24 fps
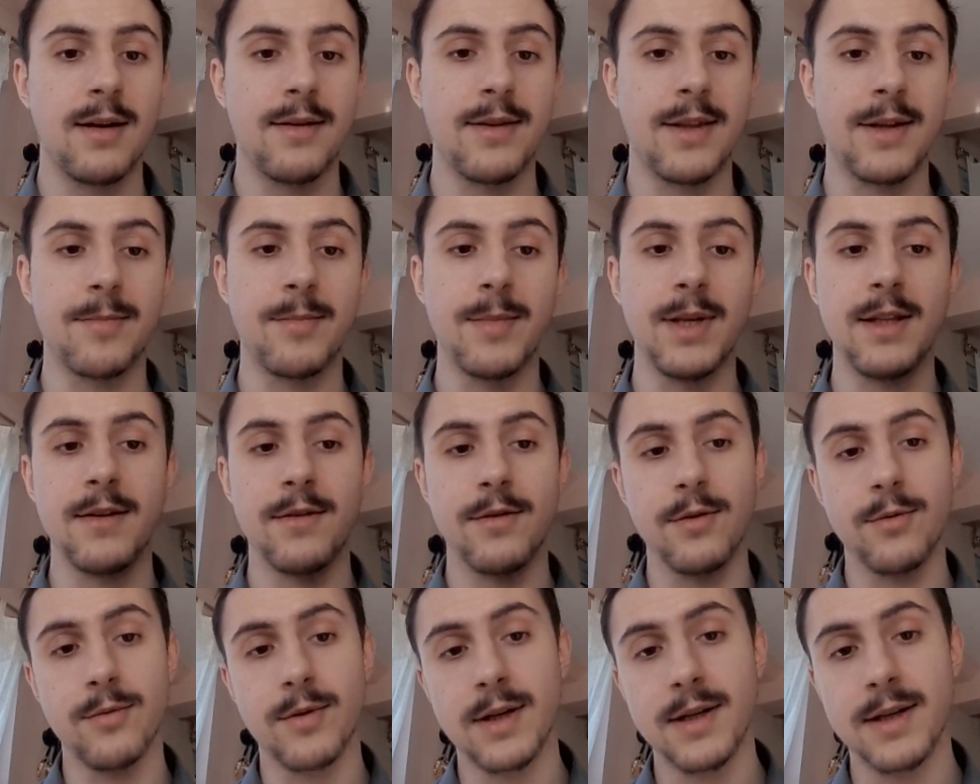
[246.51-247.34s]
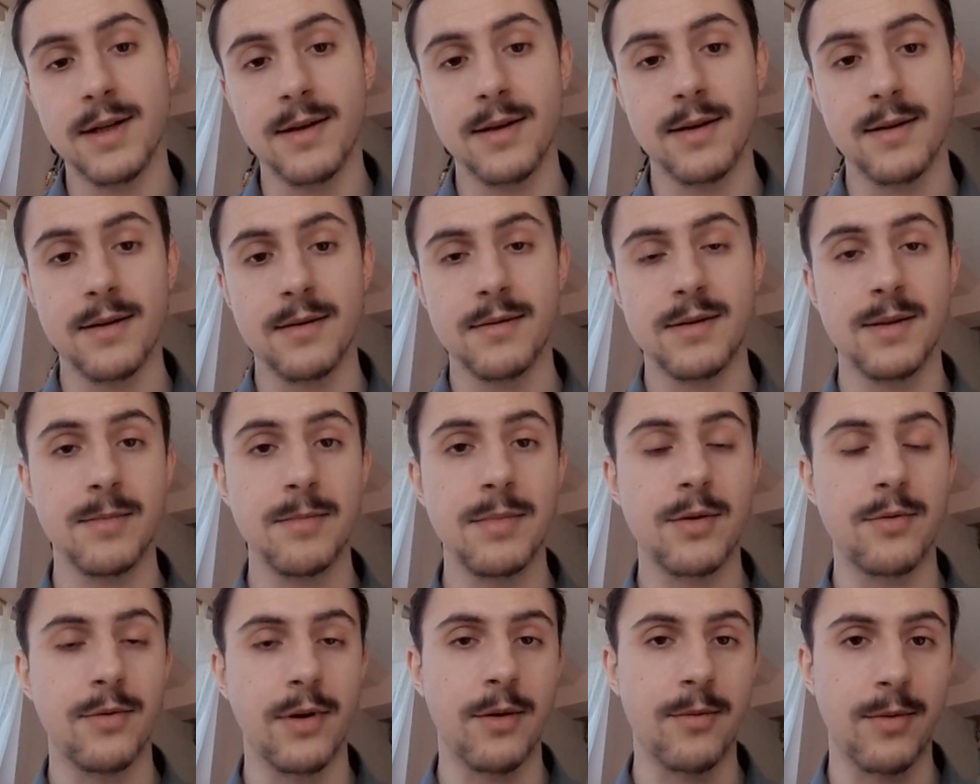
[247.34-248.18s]
That means you run a
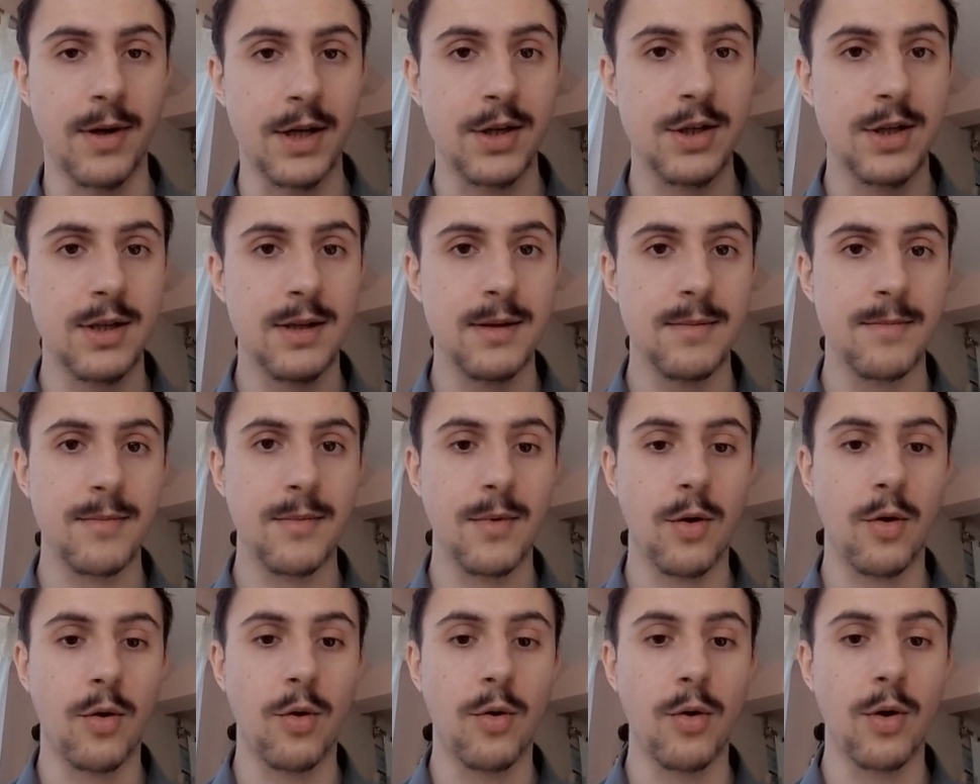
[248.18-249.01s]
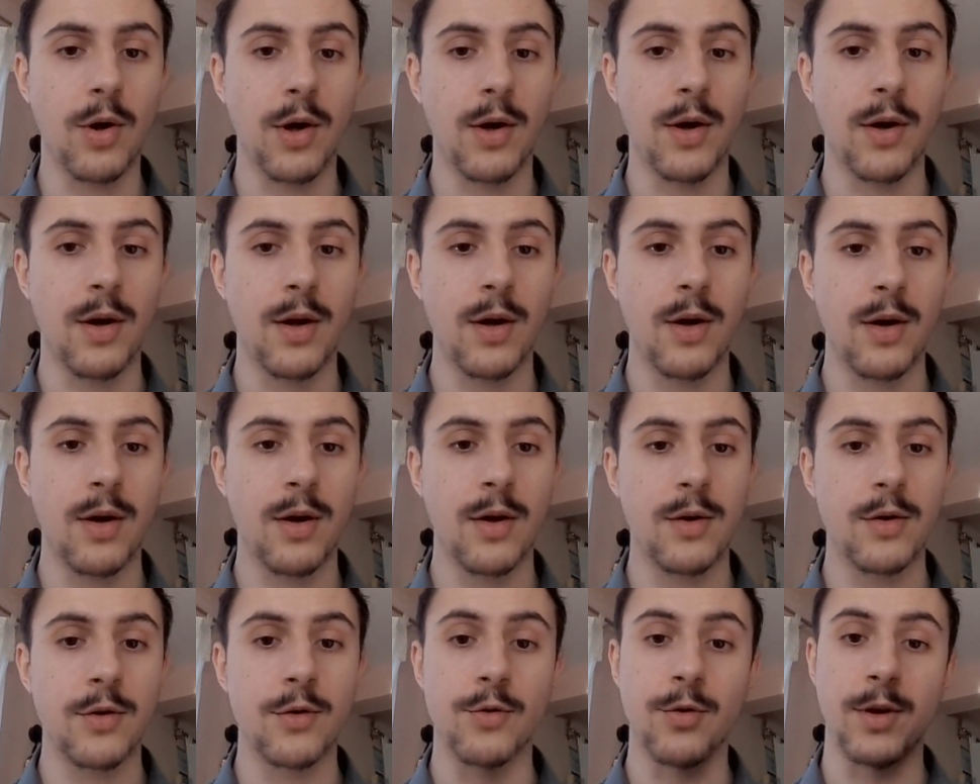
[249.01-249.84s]
simple regression on
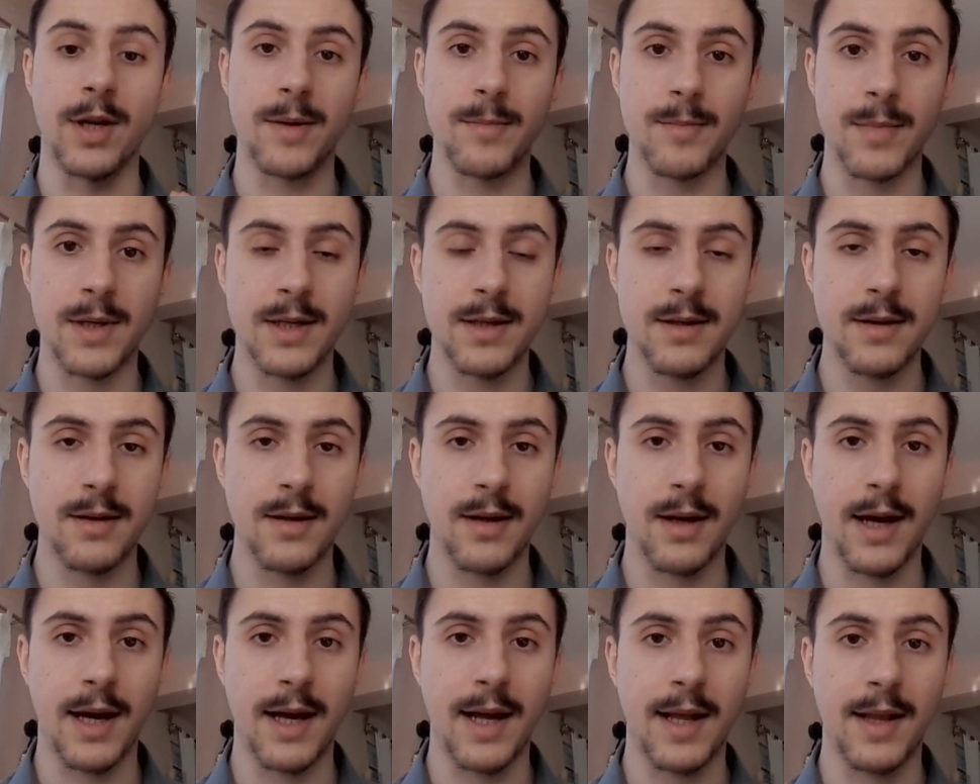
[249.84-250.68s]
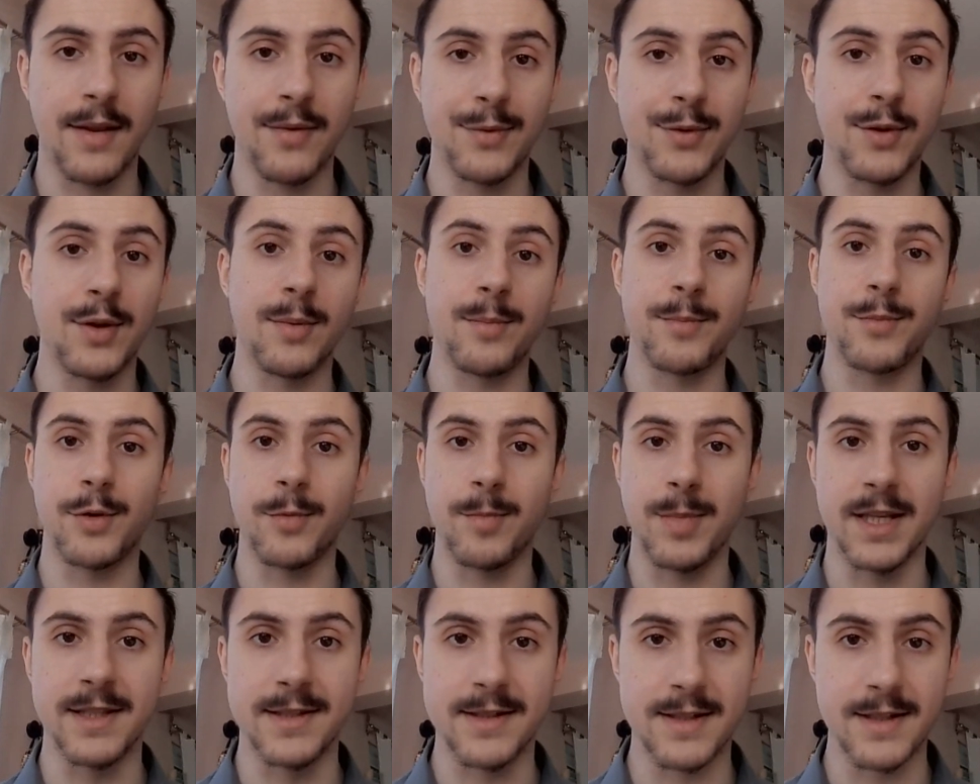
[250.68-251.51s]
treatment and the
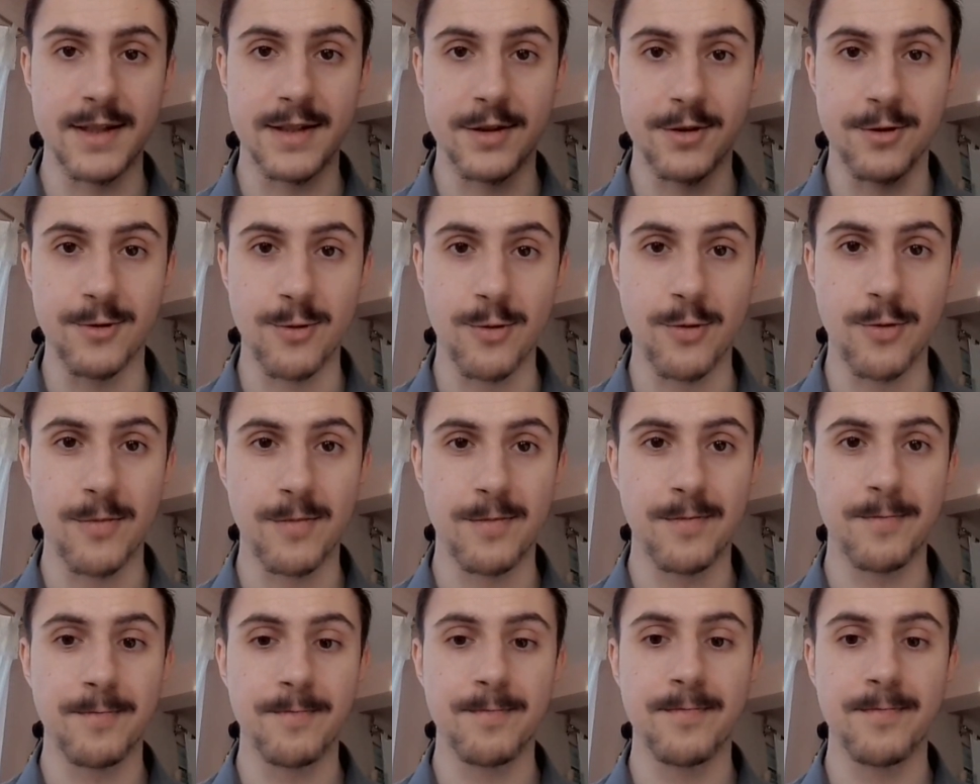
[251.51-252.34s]
propensity score.